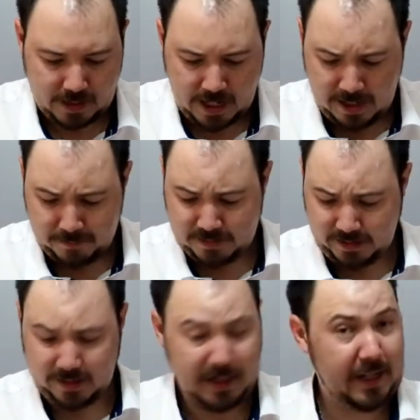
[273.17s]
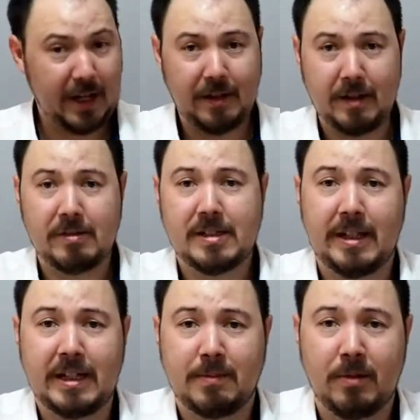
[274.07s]
So yeah, there you go, there is the
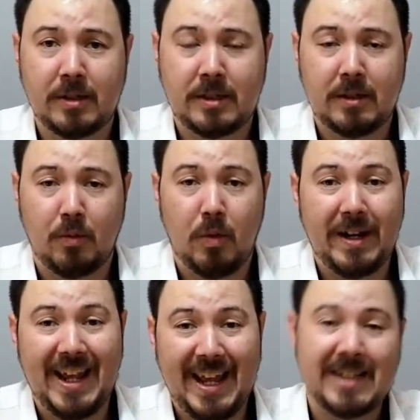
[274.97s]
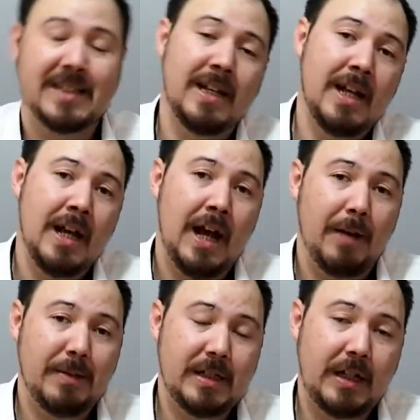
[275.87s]
Xbox One X.
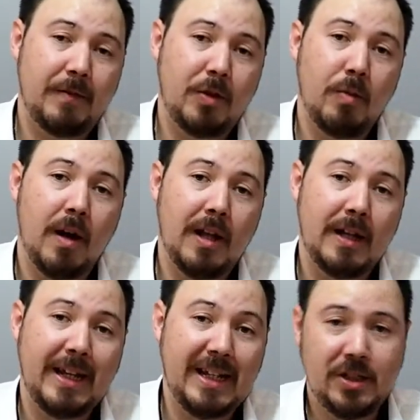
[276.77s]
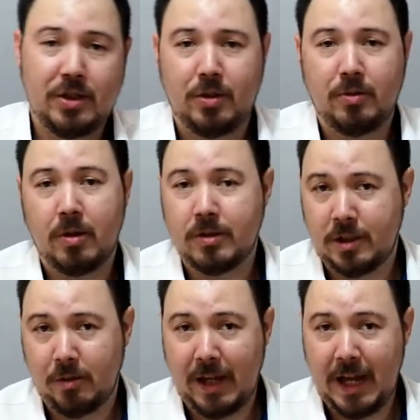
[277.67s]
I said if you are into
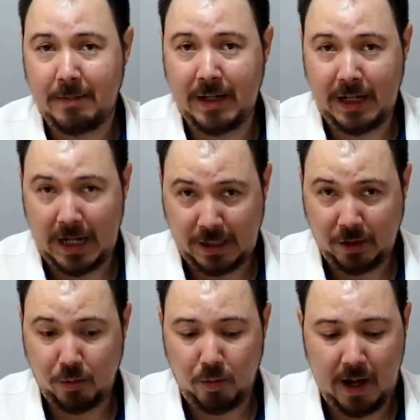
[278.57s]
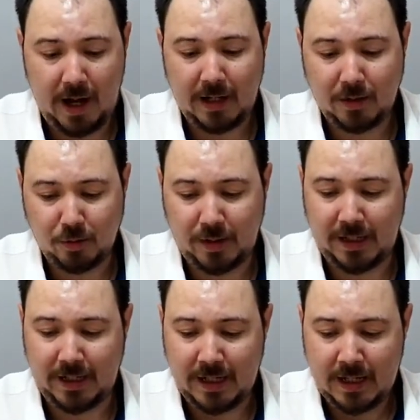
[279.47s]
console gaming and you are
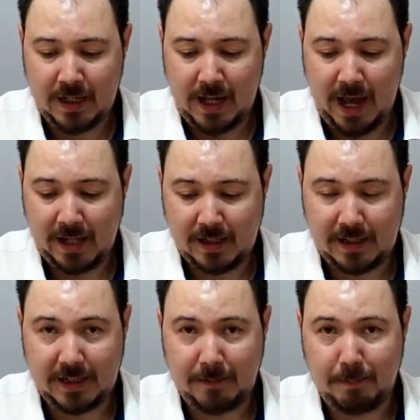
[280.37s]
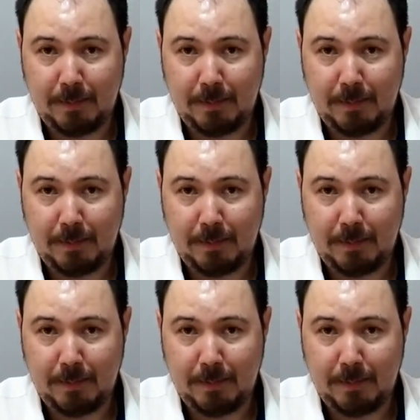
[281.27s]
looking at the